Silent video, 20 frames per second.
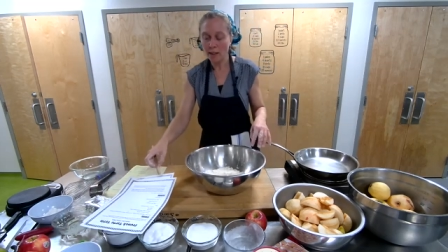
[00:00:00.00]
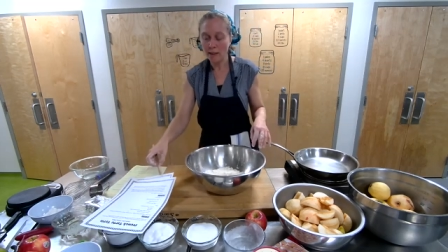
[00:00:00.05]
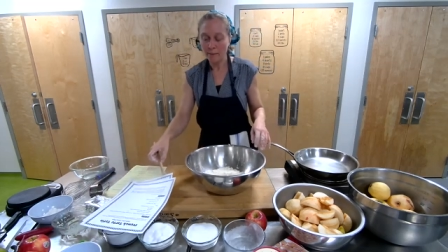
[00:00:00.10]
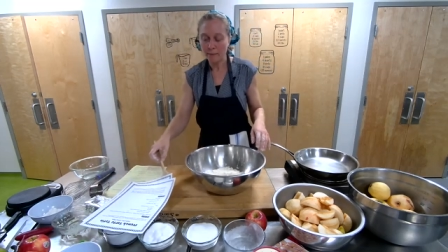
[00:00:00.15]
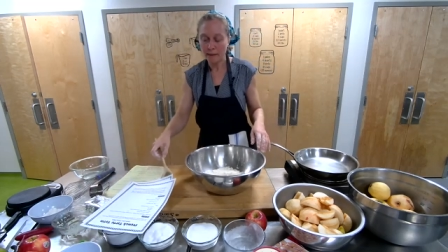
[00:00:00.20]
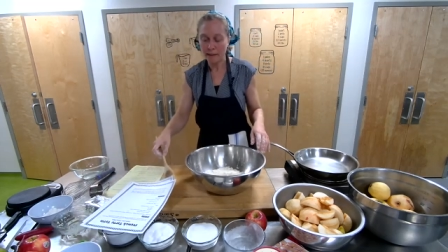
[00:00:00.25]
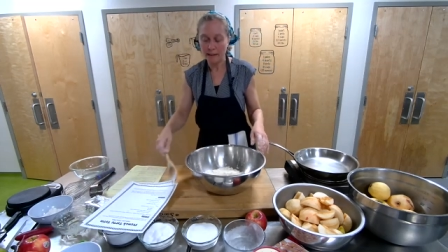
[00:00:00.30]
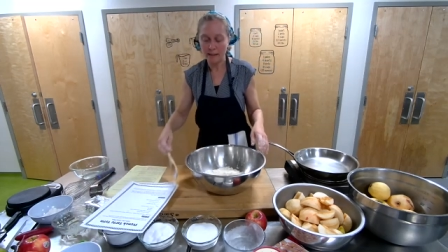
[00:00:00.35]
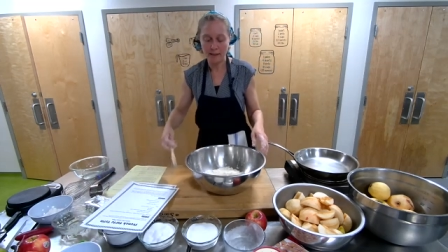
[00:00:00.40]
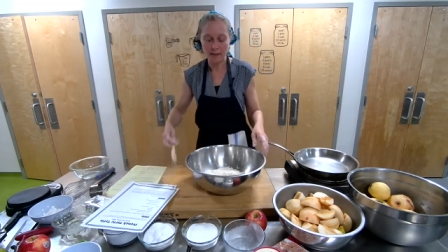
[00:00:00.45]

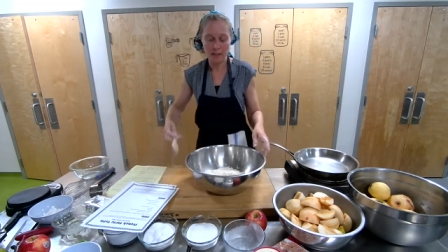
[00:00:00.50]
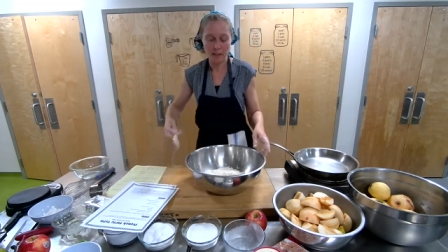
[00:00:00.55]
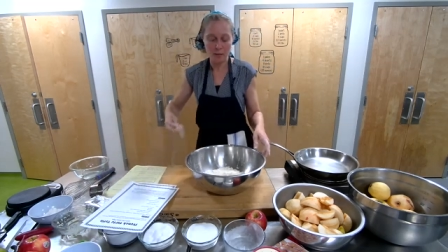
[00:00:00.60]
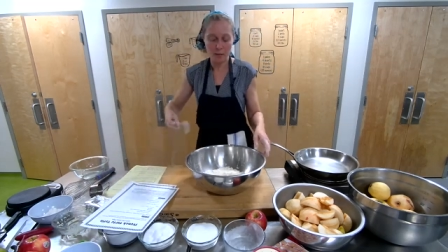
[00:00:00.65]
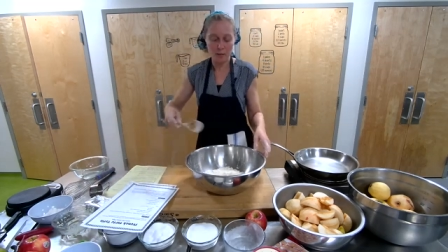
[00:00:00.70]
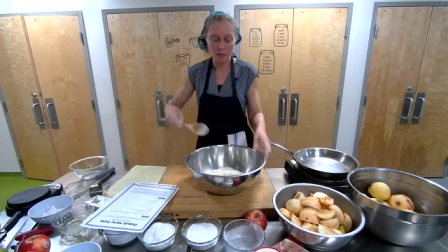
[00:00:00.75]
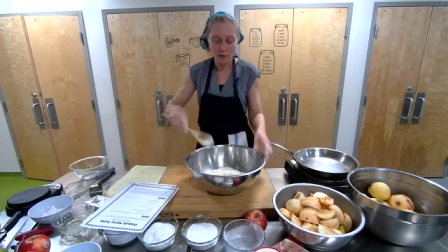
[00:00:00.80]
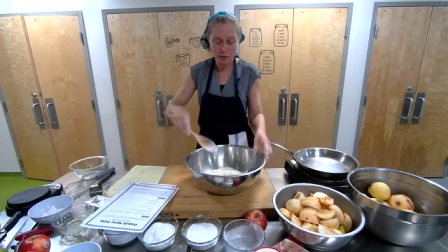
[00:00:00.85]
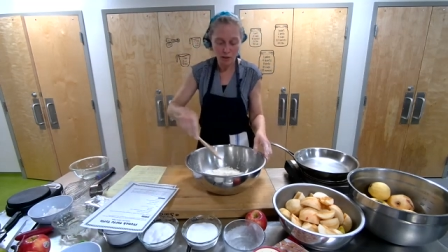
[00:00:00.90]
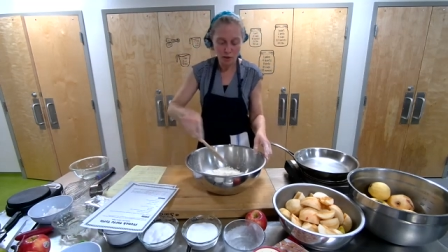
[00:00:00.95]
but the
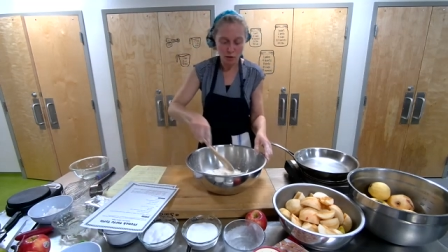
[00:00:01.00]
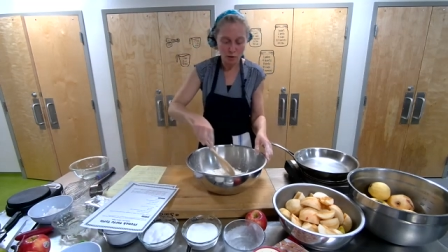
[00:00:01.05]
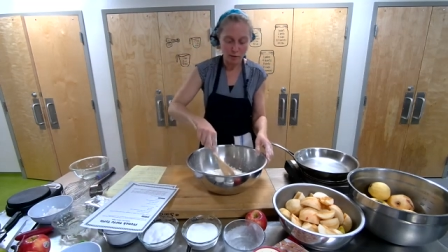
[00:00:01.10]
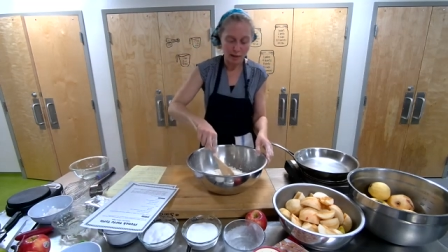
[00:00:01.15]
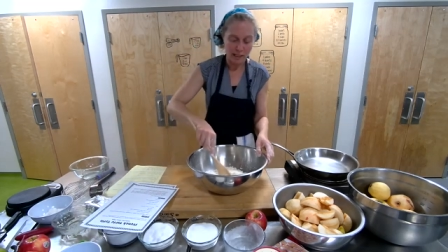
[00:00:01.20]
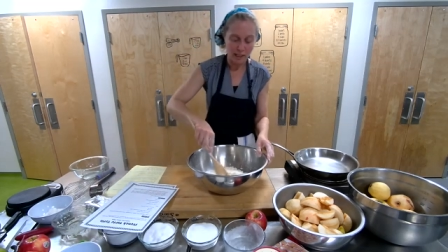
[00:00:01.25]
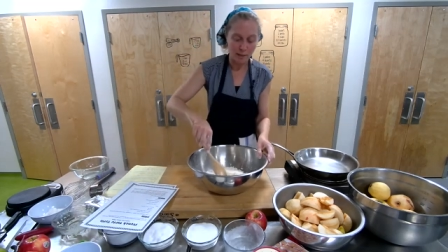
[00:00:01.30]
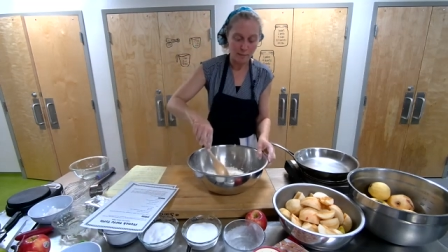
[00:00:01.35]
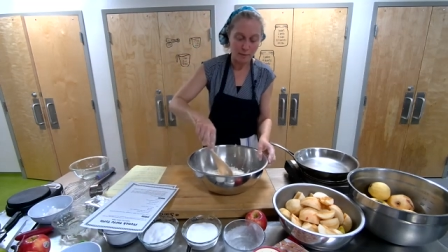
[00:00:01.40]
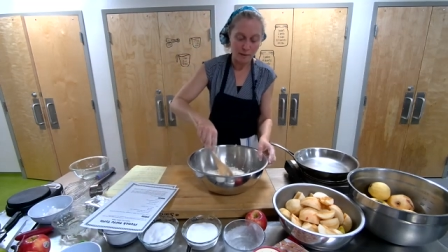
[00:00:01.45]
original
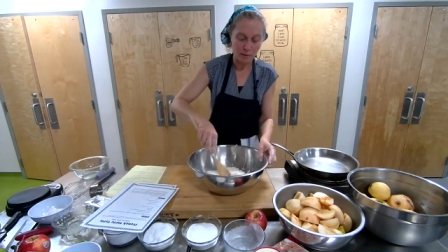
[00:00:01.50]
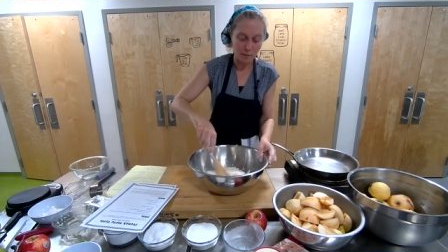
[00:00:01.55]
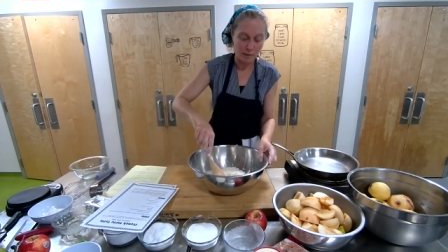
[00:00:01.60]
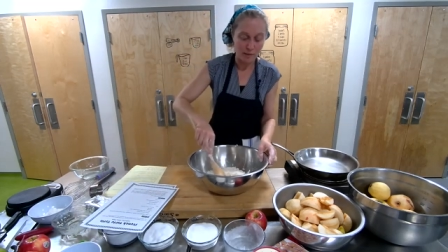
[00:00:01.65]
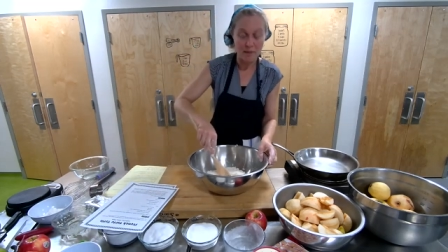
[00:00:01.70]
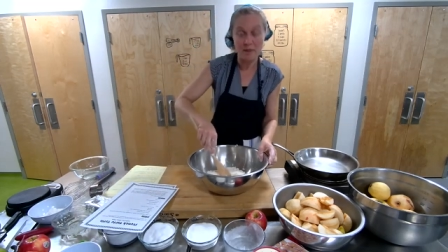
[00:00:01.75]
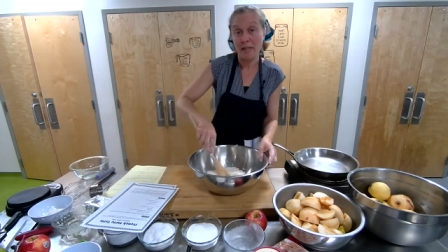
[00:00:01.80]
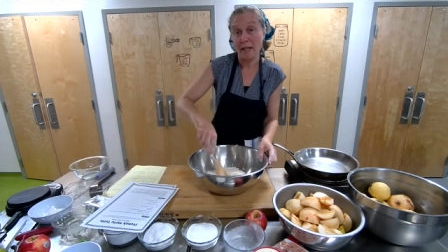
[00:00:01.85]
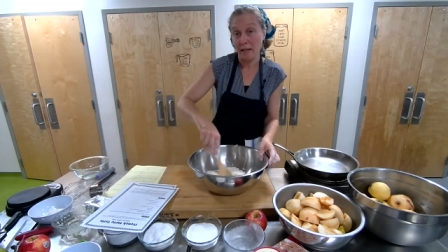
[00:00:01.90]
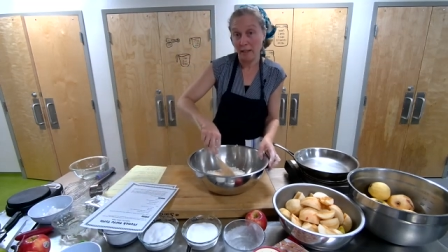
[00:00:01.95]
recipe we
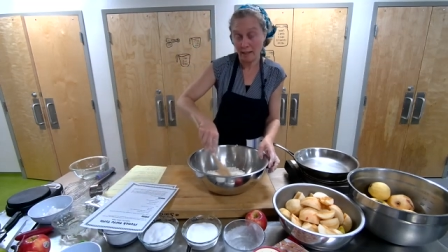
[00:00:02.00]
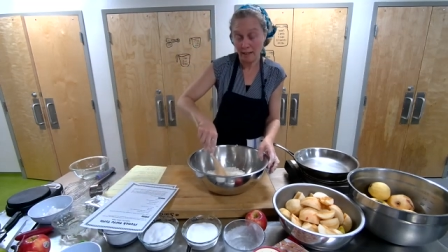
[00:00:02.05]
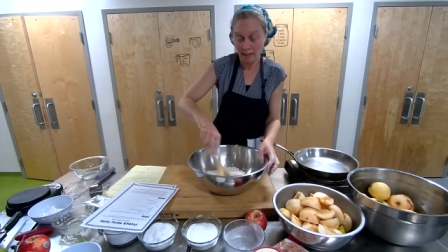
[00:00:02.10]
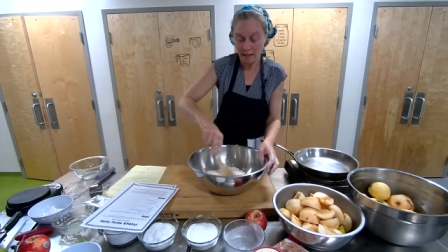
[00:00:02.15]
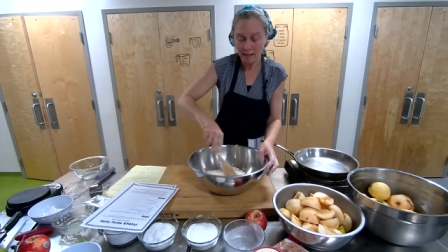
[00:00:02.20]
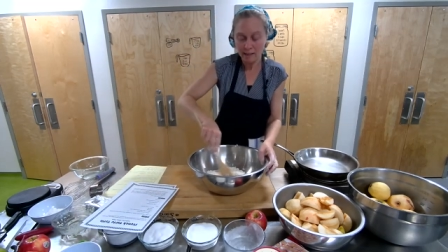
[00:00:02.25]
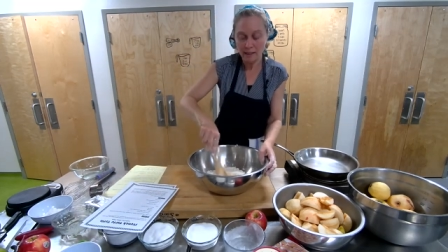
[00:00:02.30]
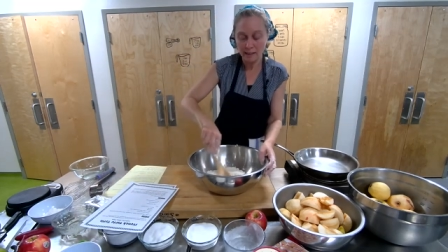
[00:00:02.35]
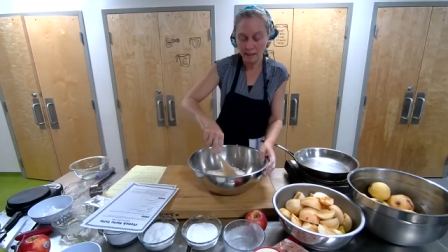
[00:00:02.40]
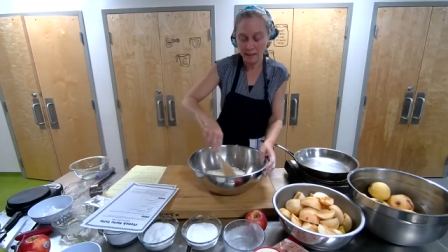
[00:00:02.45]
think
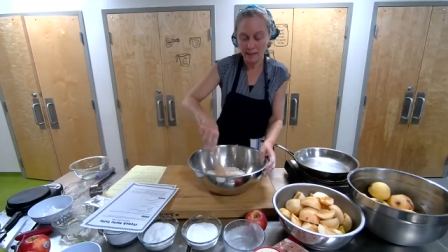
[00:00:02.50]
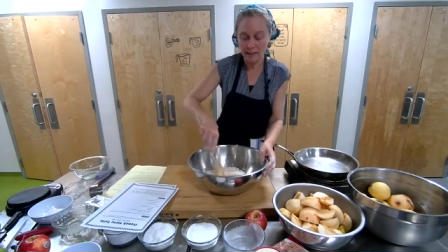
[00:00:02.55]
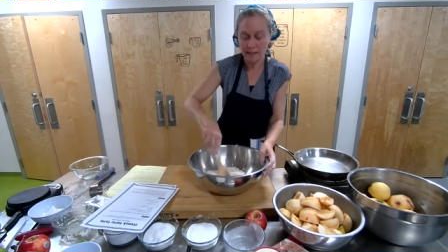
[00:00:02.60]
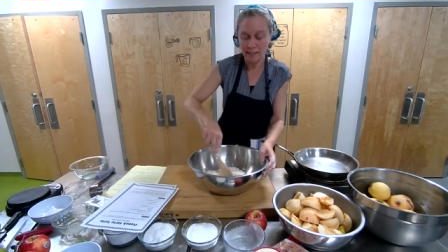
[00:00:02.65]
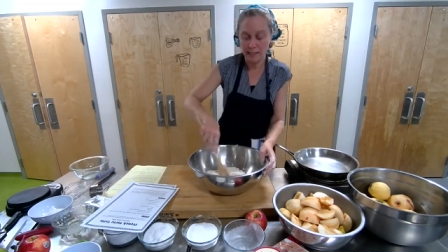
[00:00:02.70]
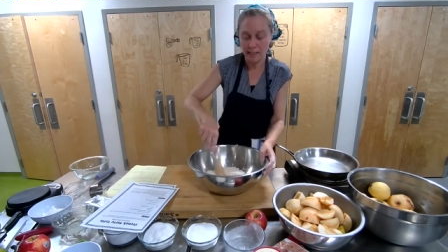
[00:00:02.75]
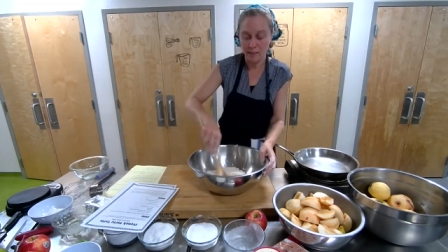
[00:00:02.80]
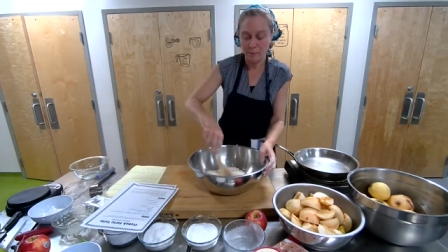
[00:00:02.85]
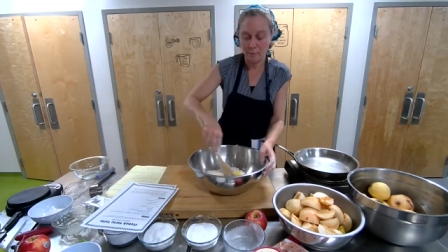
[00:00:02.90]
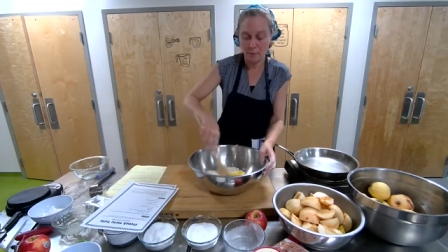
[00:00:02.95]

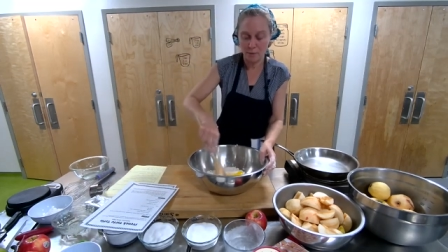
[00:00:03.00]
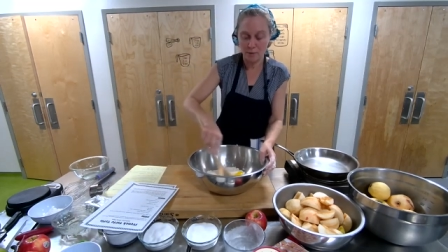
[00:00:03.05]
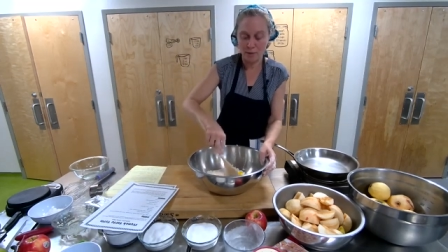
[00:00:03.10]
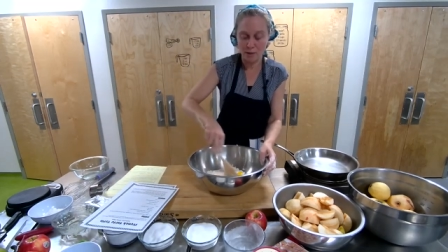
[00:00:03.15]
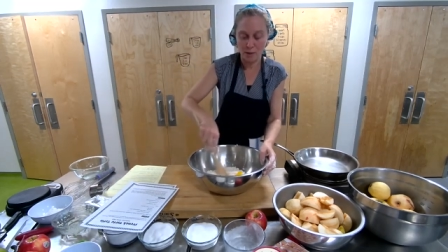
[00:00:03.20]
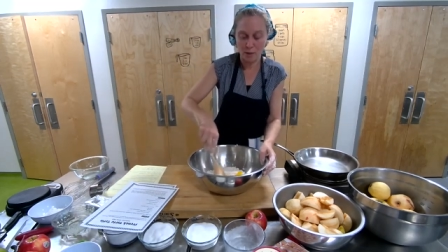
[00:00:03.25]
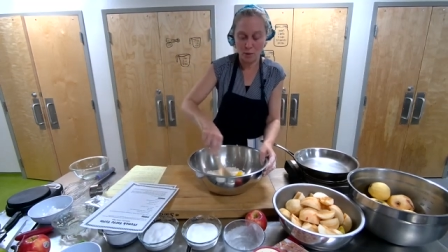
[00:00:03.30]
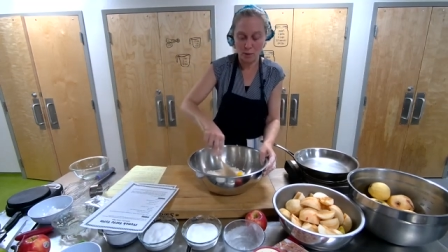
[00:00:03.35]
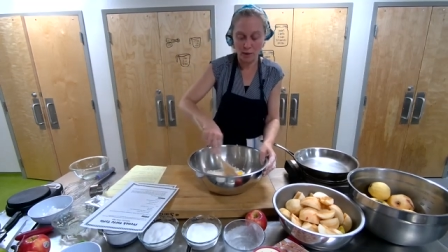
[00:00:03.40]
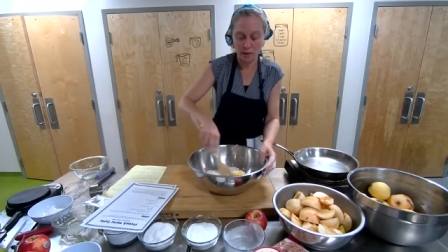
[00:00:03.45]
contained both the
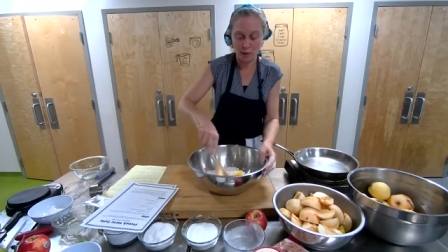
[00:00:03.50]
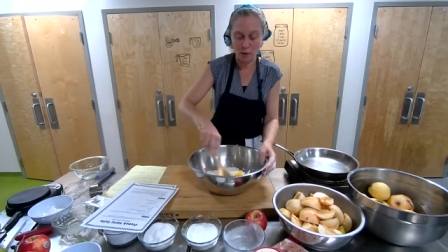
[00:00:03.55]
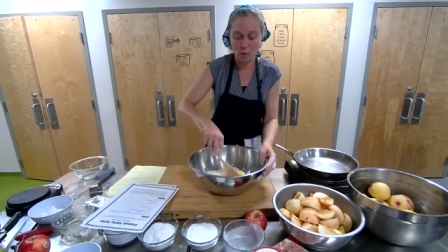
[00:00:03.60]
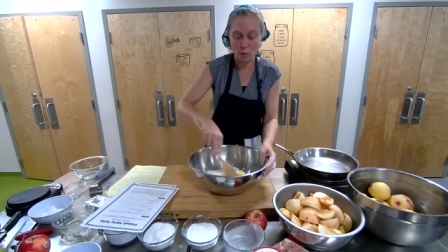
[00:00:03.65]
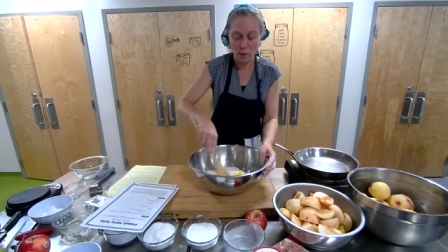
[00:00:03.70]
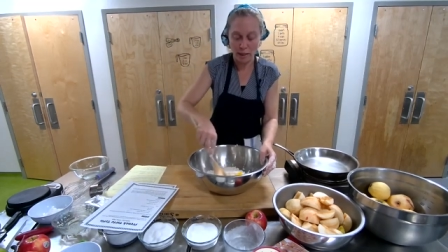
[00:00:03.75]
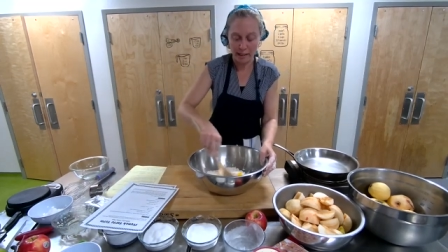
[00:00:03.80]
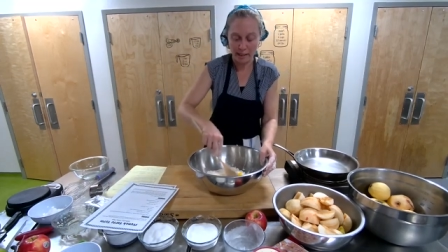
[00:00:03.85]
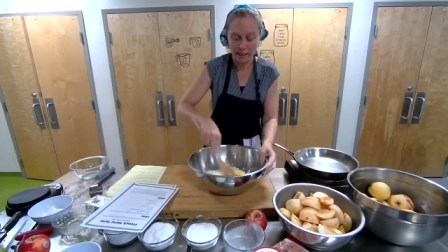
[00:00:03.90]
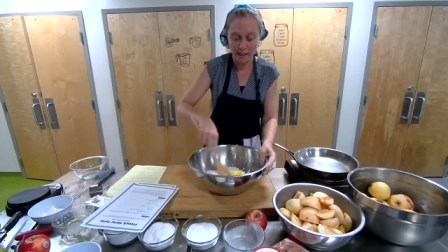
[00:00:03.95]
yolk and the
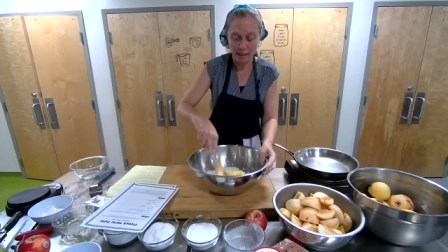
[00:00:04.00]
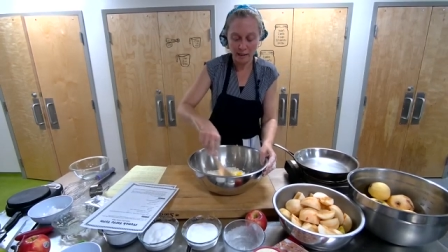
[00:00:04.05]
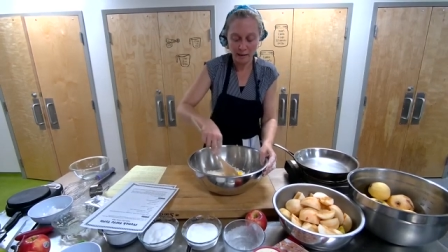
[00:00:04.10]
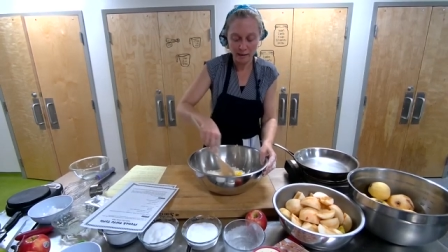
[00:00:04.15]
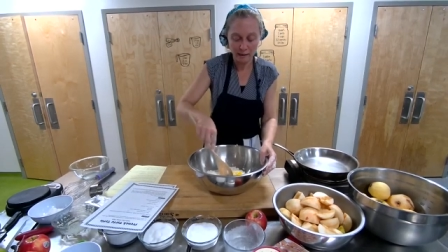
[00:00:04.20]
white.